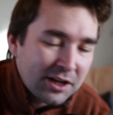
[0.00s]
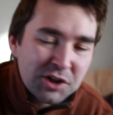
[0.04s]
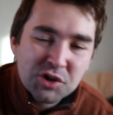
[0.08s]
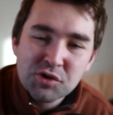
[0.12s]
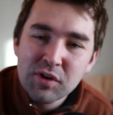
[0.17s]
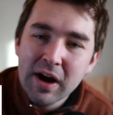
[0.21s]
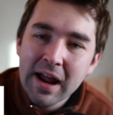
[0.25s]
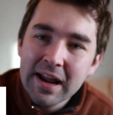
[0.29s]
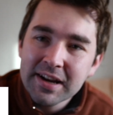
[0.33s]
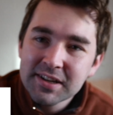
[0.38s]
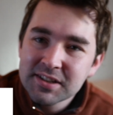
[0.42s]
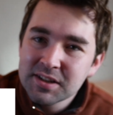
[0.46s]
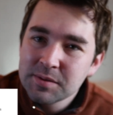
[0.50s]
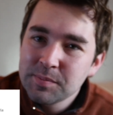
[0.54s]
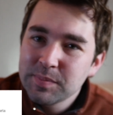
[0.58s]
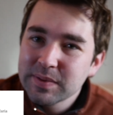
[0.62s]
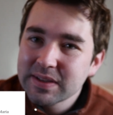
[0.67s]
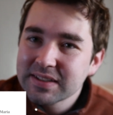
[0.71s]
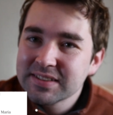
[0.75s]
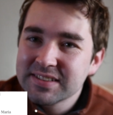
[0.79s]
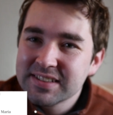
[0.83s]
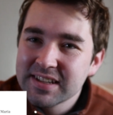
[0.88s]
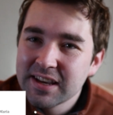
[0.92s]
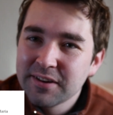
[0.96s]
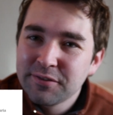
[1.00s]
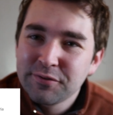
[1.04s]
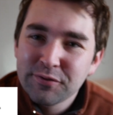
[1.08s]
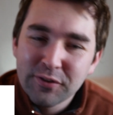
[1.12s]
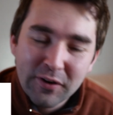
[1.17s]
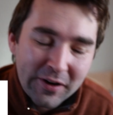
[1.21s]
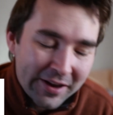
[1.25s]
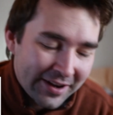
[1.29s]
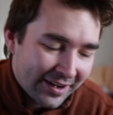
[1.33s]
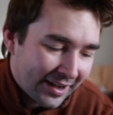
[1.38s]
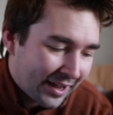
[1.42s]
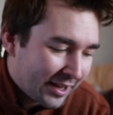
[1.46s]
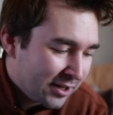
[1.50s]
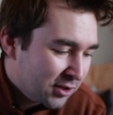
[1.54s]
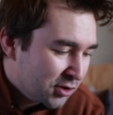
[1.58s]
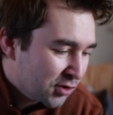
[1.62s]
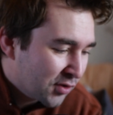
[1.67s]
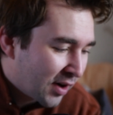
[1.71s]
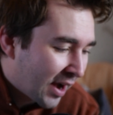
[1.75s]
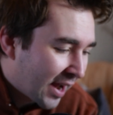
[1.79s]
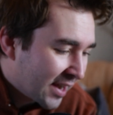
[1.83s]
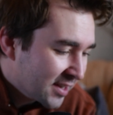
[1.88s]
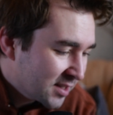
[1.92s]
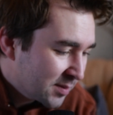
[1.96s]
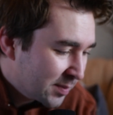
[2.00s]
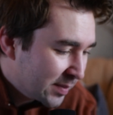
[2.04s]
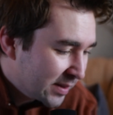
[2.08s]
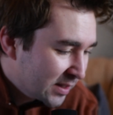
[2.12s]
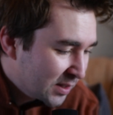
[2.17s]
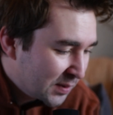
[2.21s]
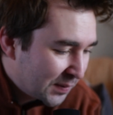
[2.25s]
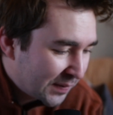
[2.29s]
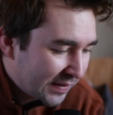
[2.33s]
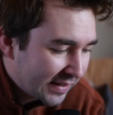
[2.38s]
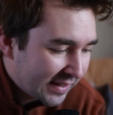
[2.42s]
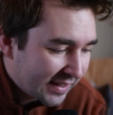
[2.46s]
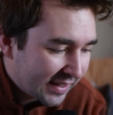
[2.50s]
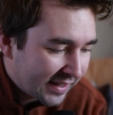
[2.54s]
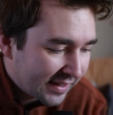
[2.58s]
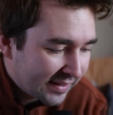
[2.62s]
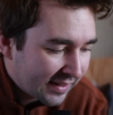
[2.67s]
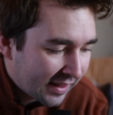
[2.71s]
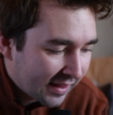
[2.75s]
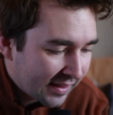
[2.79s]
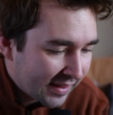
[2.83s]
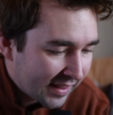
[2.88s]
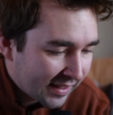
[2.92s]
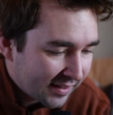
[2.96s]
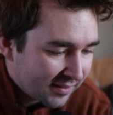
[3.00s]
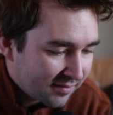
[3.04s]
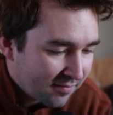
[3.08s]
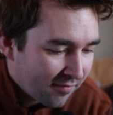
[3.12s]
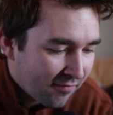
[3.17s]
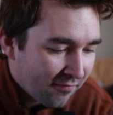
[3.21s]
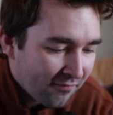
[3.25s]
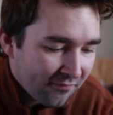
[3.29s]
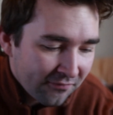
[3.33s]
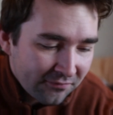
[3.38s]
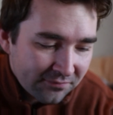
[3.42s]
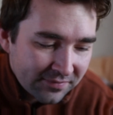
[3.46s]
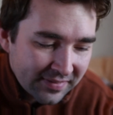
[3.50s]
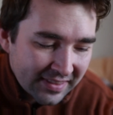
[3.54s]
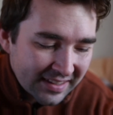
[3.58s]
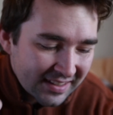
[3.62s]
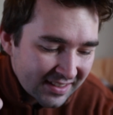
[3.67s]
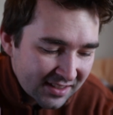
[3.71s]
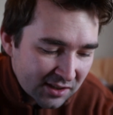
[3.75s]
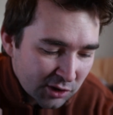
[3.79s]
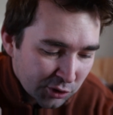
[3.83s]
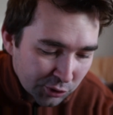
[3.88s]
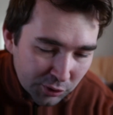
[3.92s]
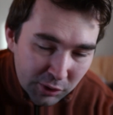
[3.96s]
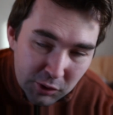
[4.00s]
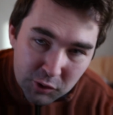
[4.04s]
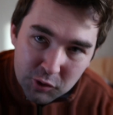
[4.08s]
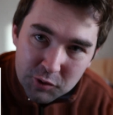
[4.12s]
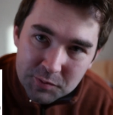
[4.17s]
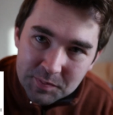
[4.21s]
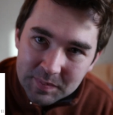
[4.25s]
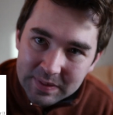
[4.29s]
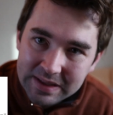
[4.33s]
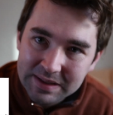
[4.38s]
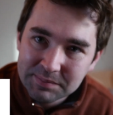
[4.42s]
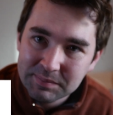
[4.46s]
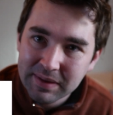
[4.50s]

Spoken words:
tried to be different. I tried to be unique, and then they screwed me,